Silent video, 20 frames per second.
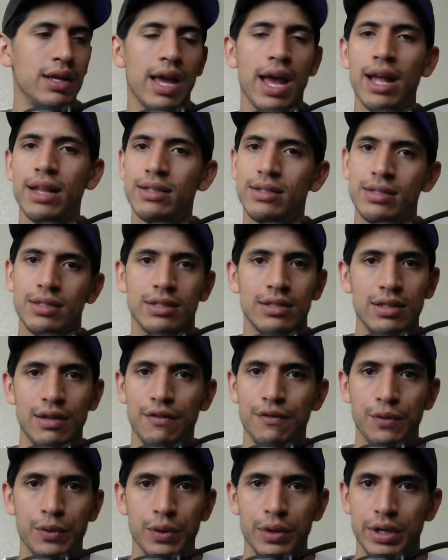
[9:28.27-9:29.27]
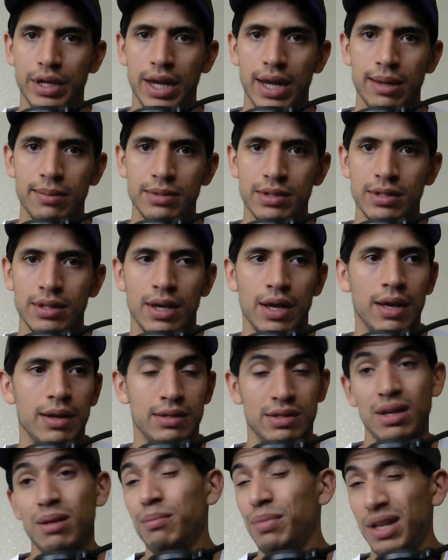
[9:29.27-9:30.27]
N64 games,
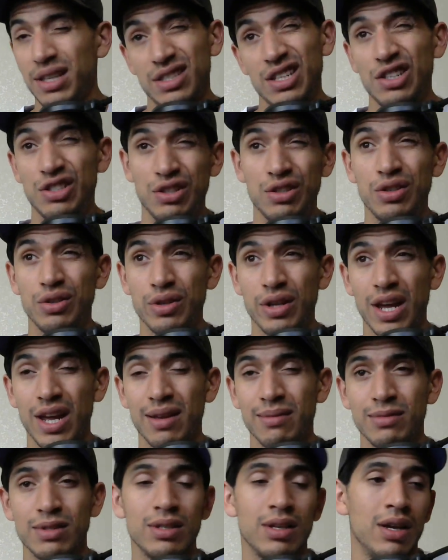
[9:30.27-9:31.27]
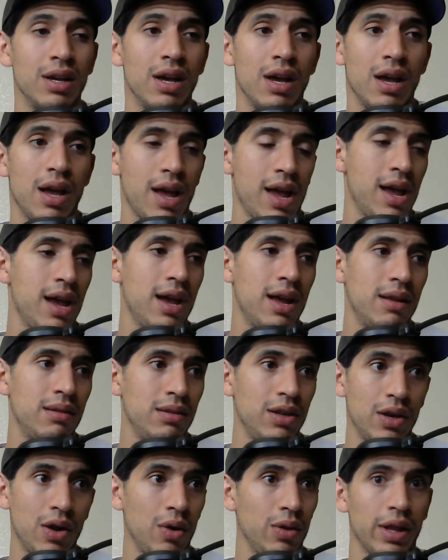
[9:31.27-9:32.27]
some PlayStation 2 games, and,
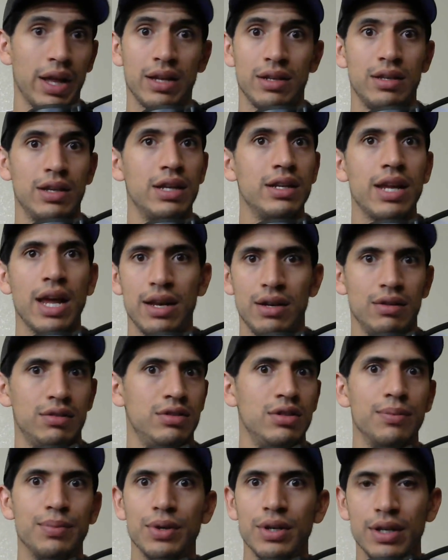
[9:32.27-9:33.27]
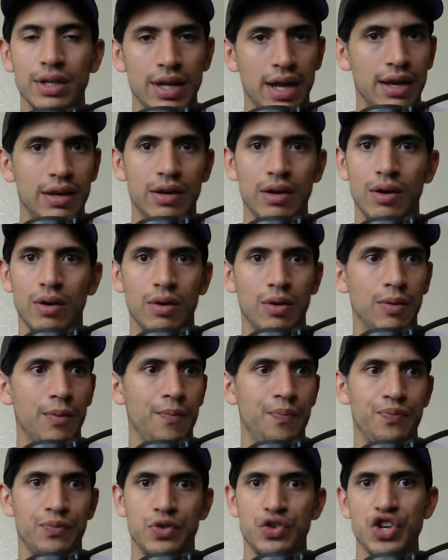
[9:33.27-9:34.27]
you know, like Nintendo, Super Nintendo,
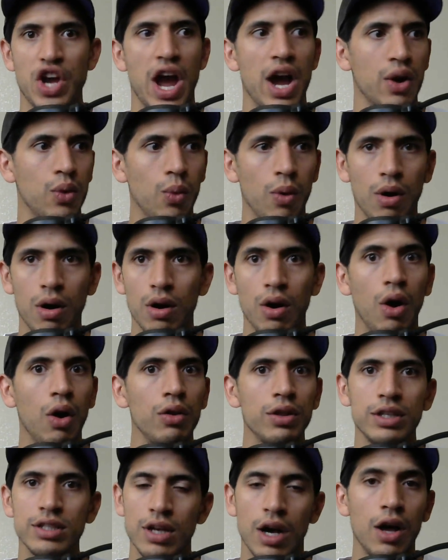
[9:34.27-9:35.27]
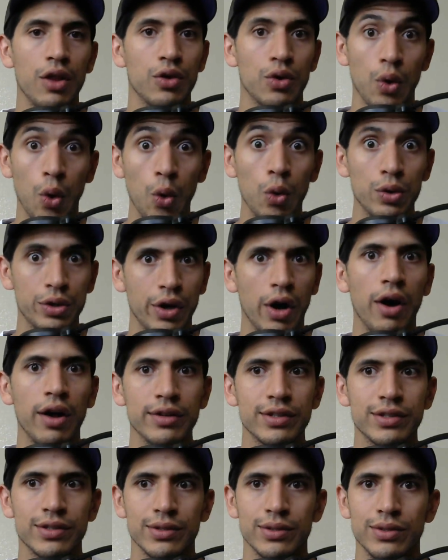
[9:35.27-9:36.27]
Jaguar, all these other old
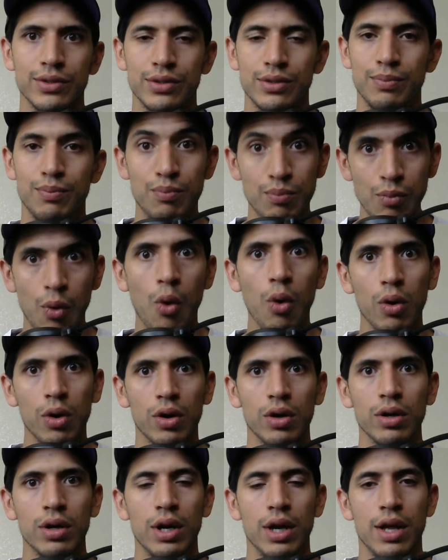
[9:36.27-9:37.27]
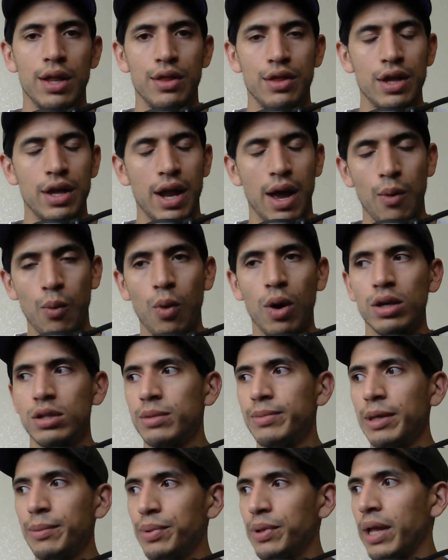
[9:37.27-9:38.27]
consoles, more than I want to
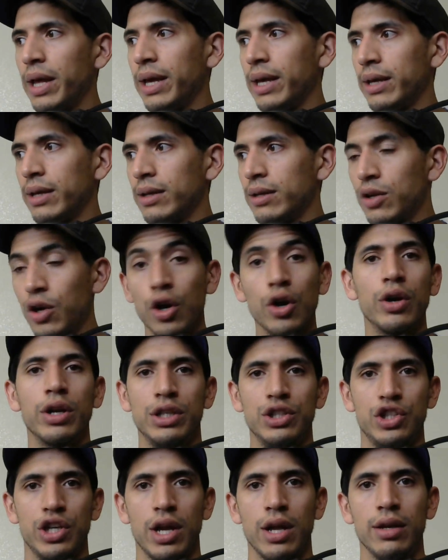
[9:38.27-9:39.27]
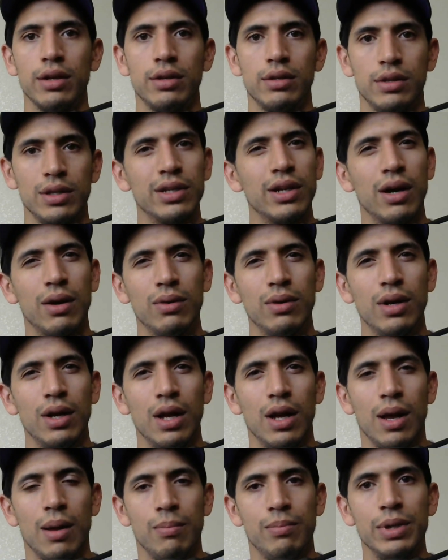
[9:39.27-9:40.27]
be playing current gen, you know?
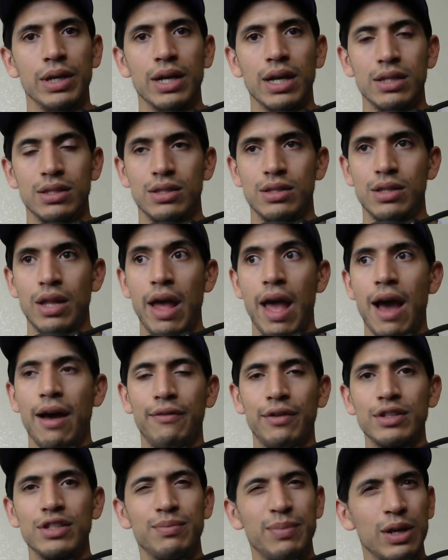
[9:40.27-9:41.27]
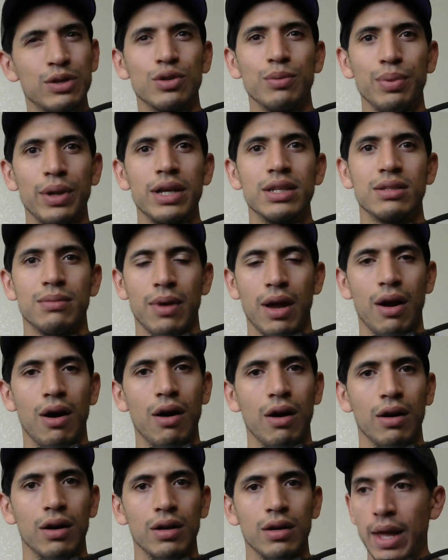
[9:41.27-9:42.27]
Because they have a special place in my
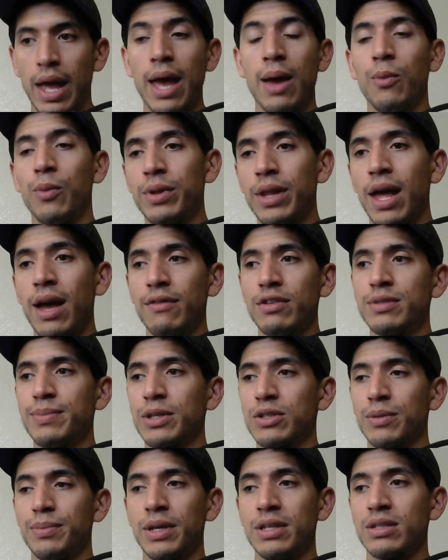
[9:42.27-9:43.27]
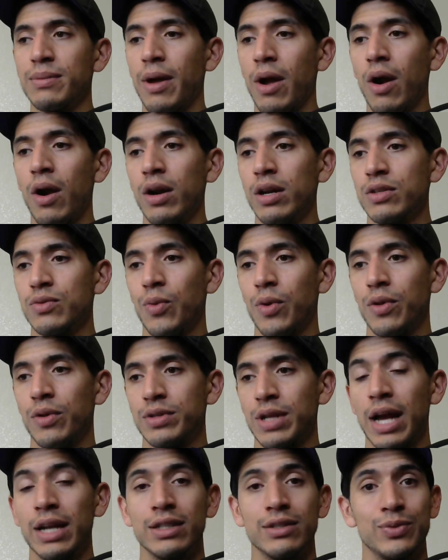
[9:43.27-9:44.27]
heart. And when they have a special place in my heart, it's one of
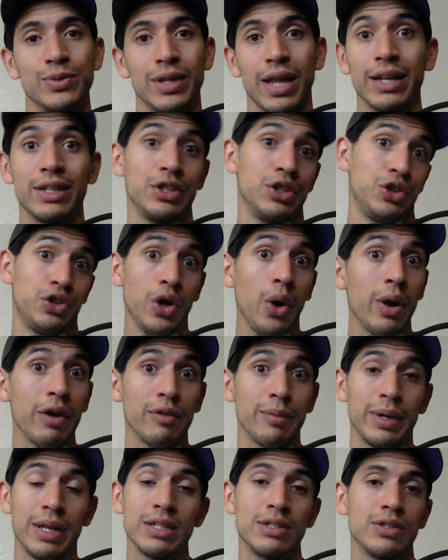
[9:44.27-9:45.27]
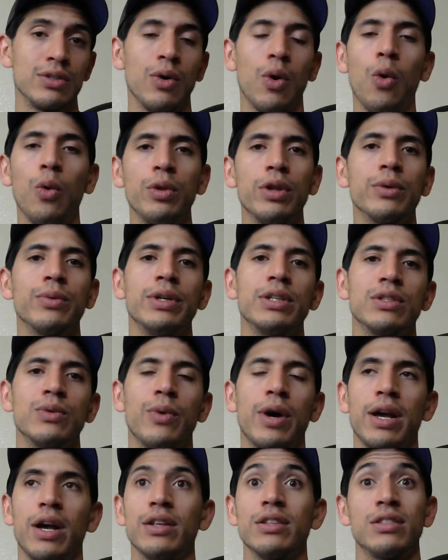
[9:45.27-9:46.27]
those I just would like to show everybody. That's the only reason
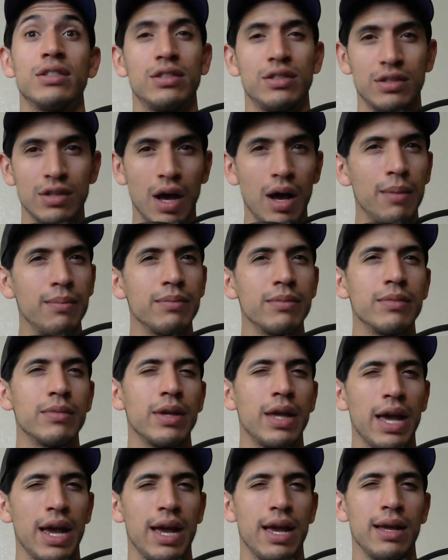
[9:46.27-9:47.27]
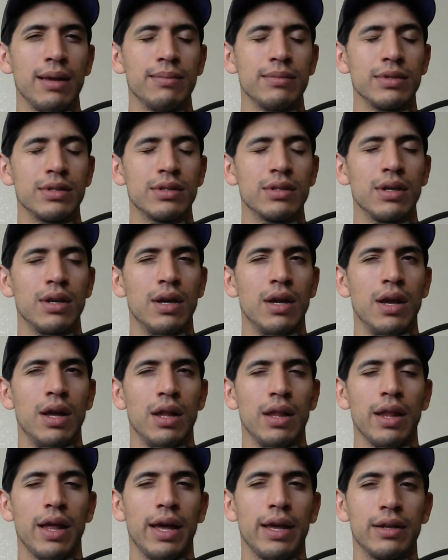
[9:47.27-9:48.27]
why on some games,
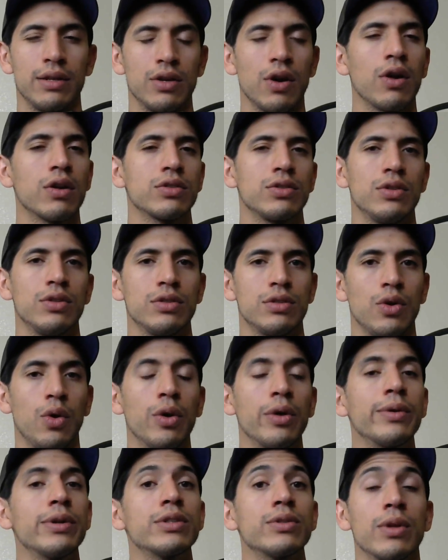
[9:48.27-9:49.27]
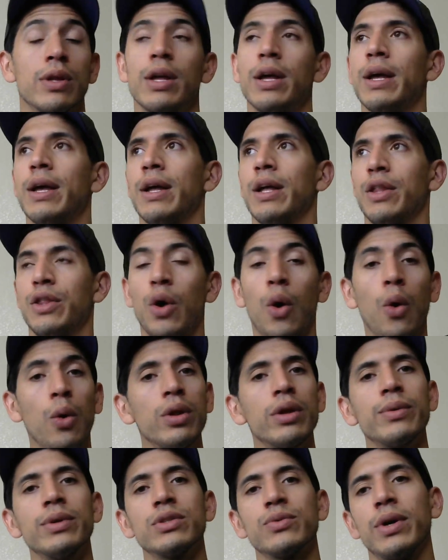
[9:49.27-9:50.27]
like Dark Souls, the
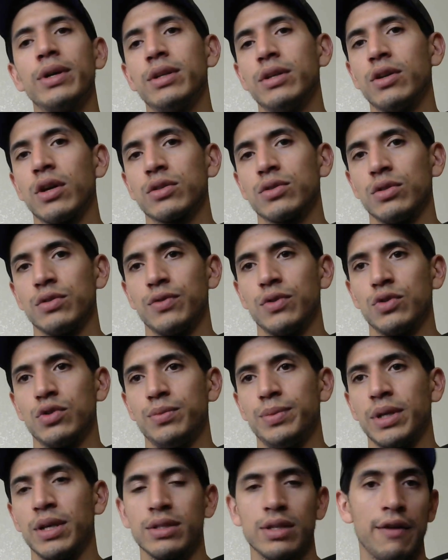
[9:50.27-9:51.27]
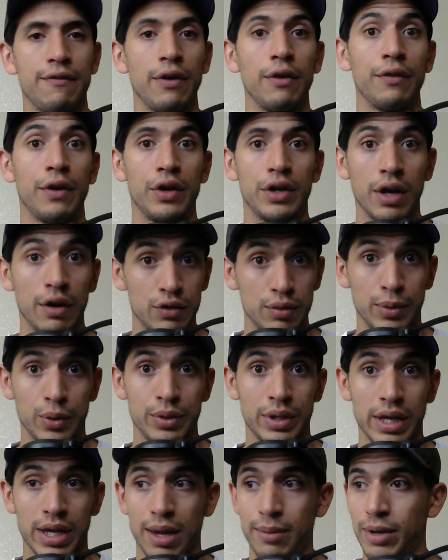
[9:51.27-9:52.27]
only reason why I did Dark Souls first was because I felt very comfortable with
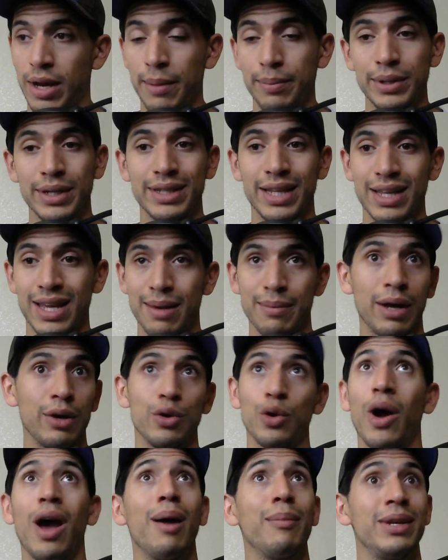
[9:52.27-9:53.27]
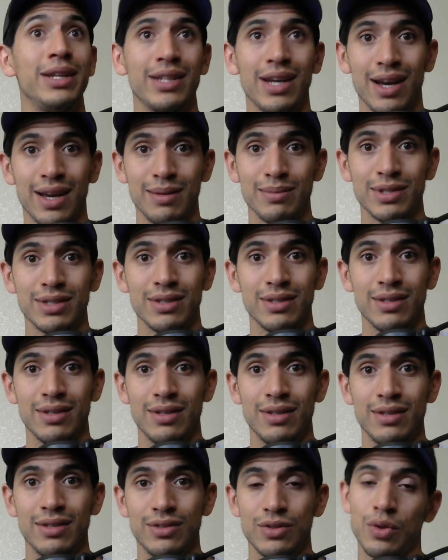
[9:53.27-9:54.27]
that game, and I played that game I don't know how many times.
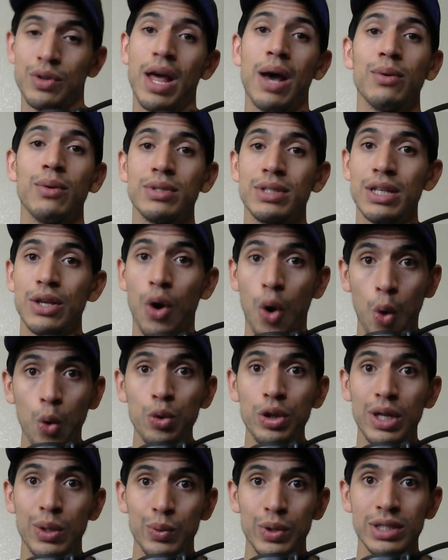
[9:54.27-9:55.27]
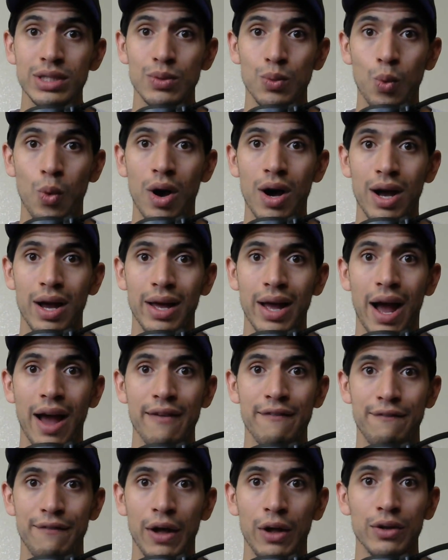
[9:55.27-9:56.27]
So that was the only reason why I
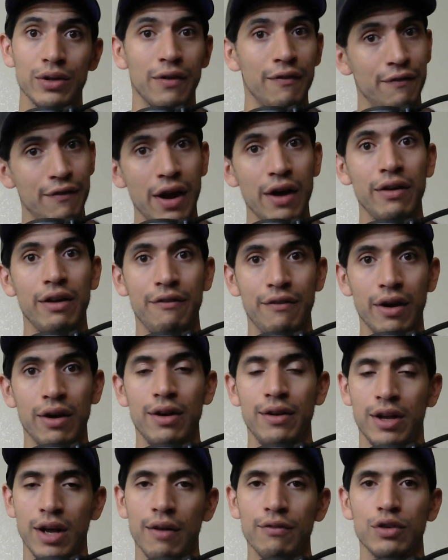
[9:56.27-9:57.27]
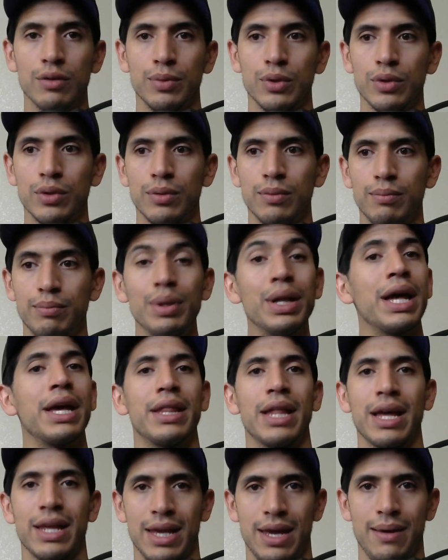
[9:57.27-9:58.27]
felt very, very comfortable playing
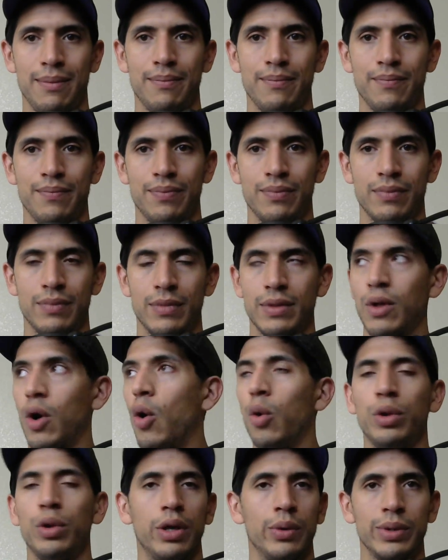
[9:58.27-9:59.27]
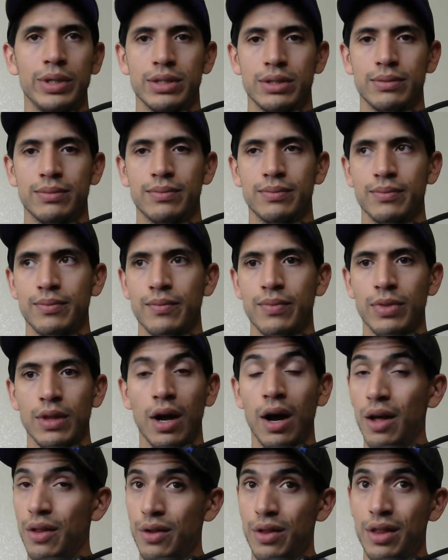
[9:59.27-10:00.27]
that game. Only reason.
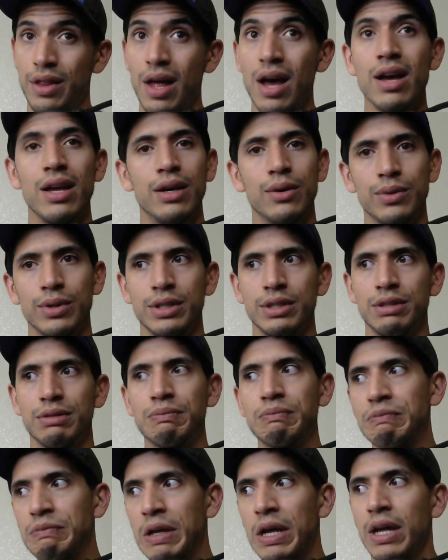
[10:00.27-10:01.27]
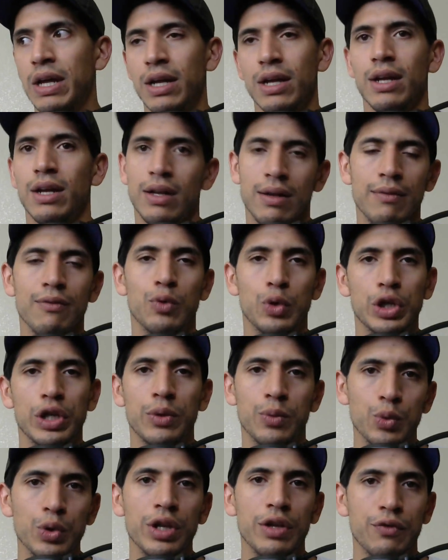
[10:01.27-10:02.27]
Other than that, it was really,
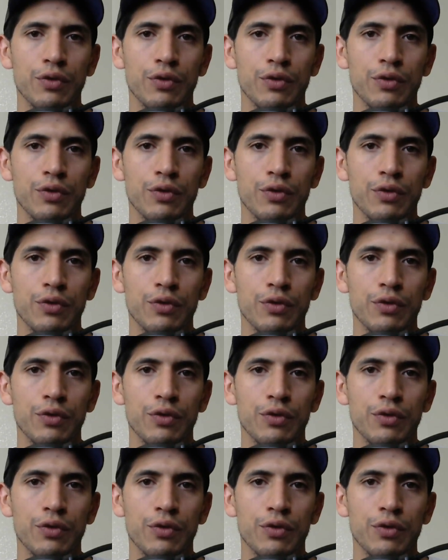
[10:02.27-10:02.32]
really